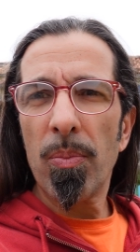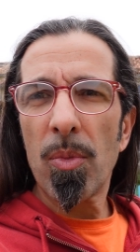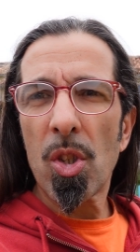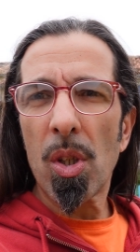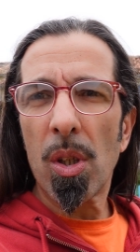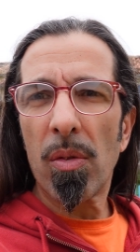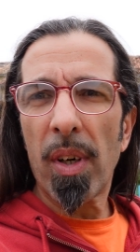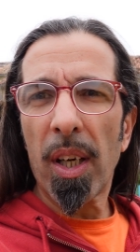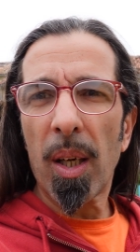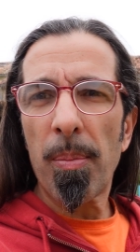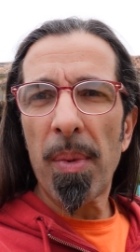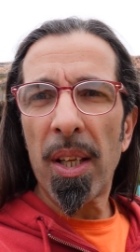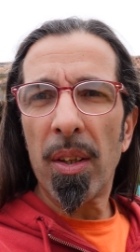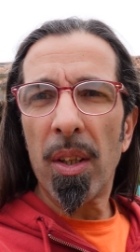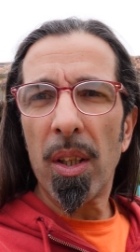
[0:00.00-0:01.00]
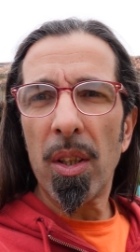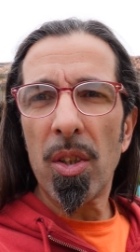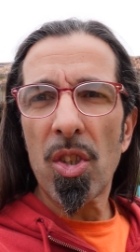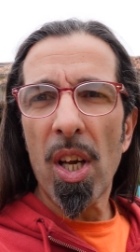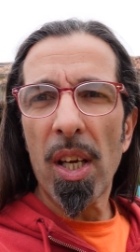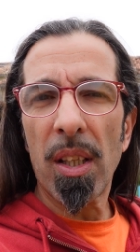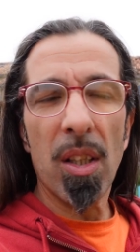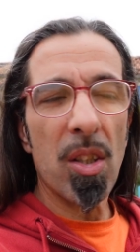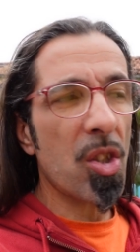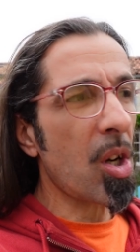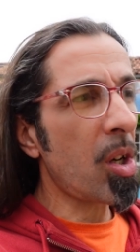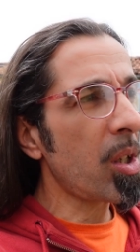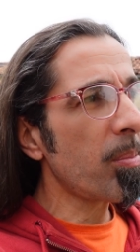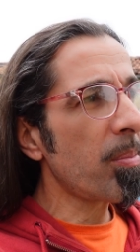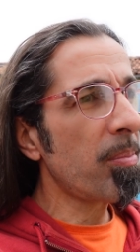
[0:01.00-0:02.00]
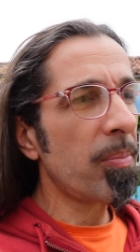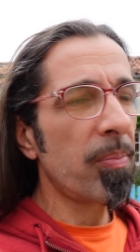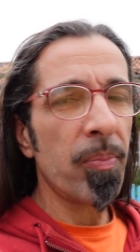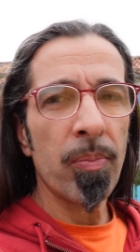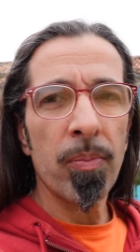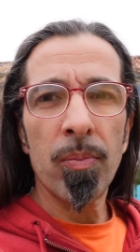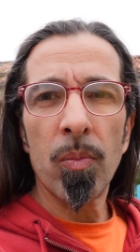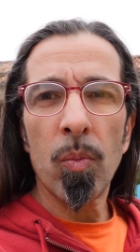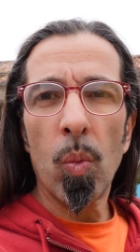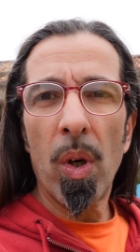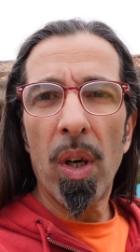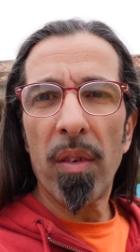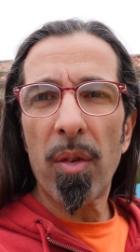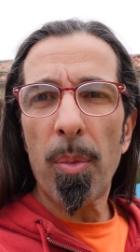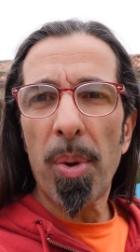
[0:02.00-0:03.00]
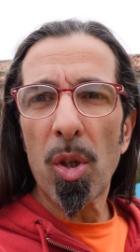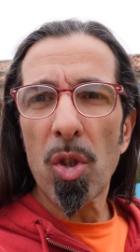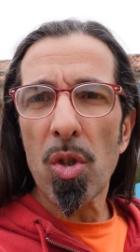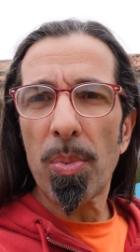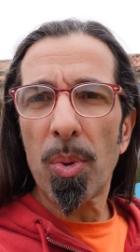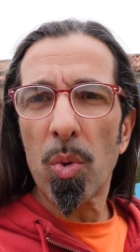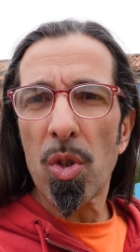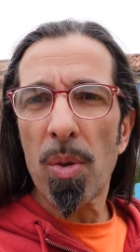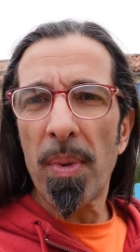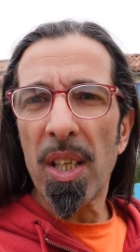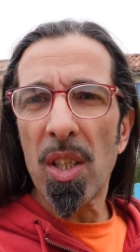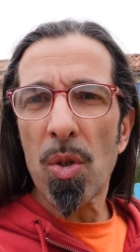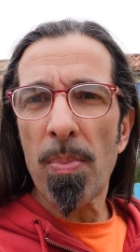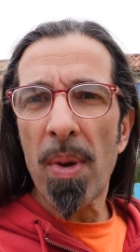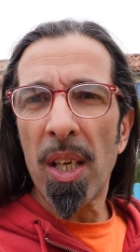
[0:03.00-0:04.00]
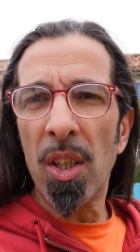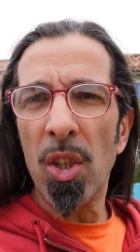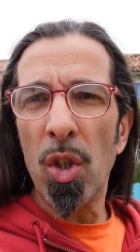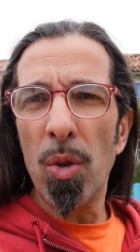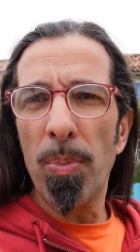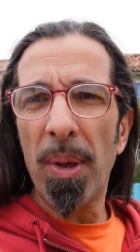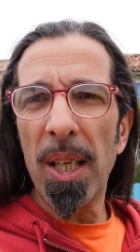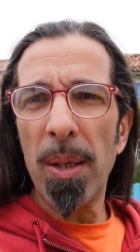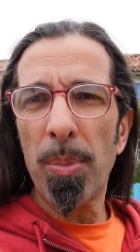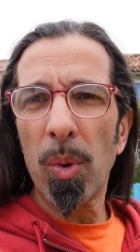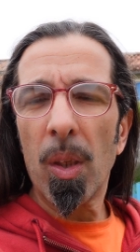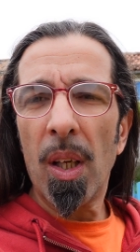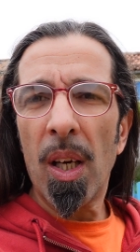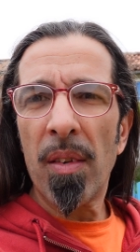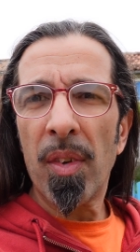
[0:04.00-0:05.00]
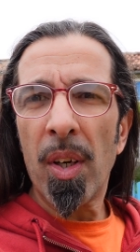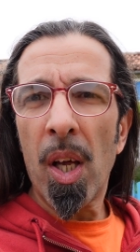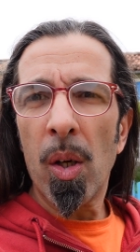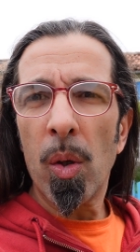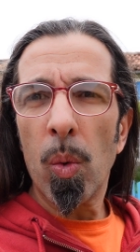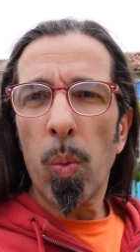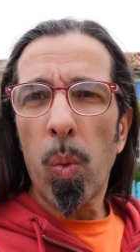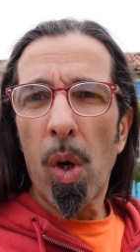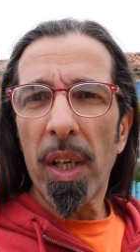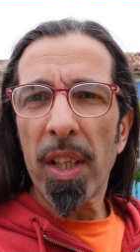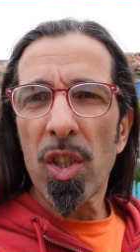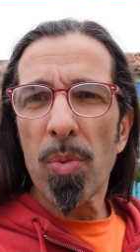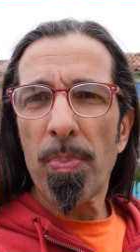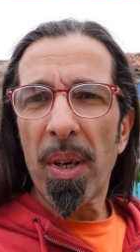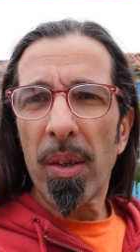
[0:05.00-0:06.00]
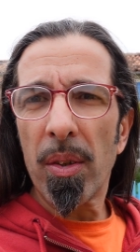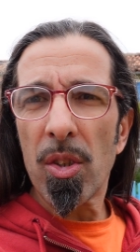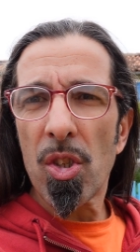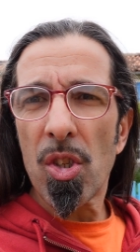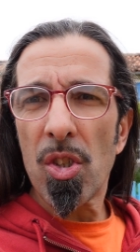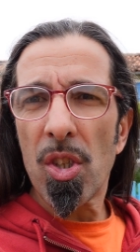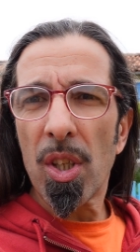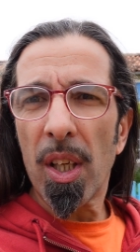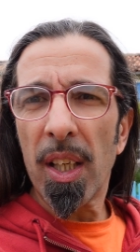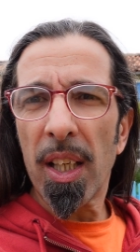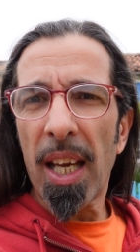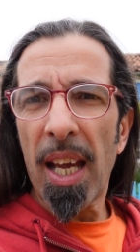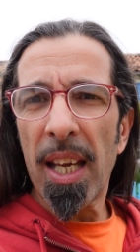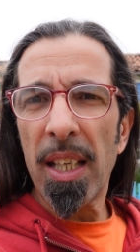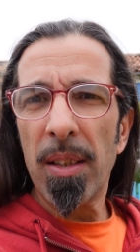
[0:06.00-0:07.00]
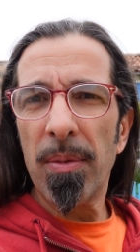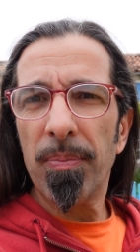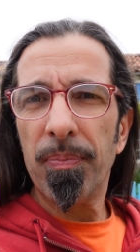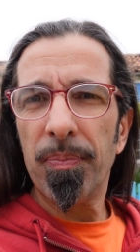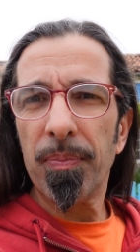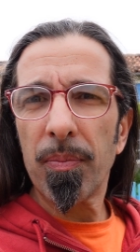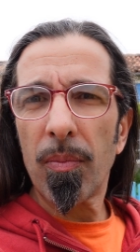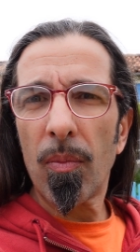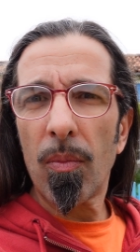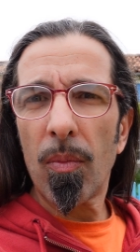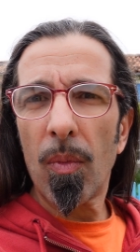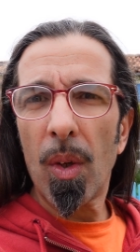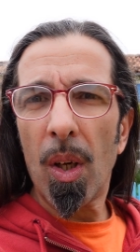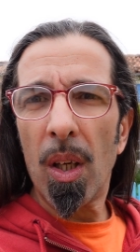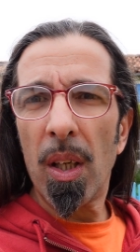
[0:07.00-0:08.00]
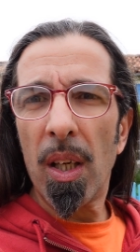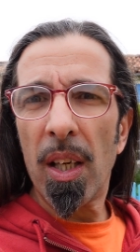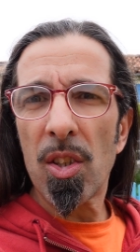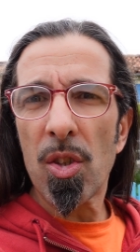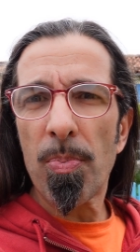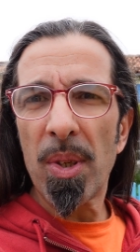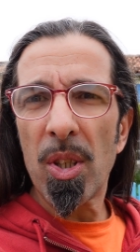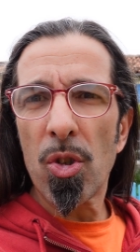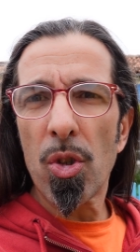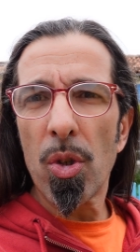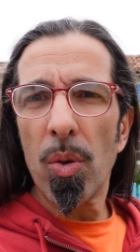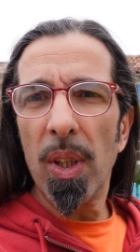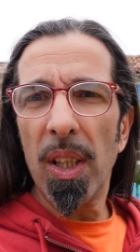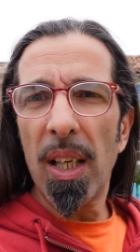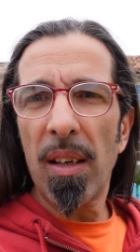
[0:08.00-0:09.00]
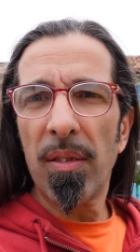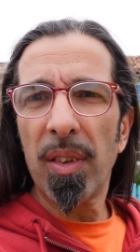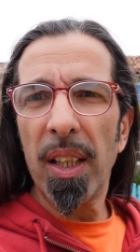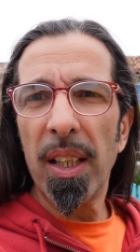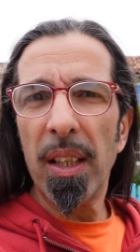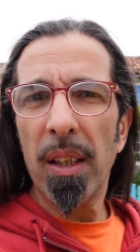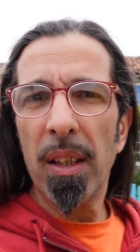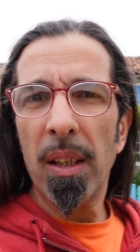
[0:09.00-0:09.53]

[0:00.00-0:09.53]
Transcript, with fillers: So I recommend that you take the time wherever possible to meet as many new people. You never know what experiences you're going to gain, and it has been truly lovely.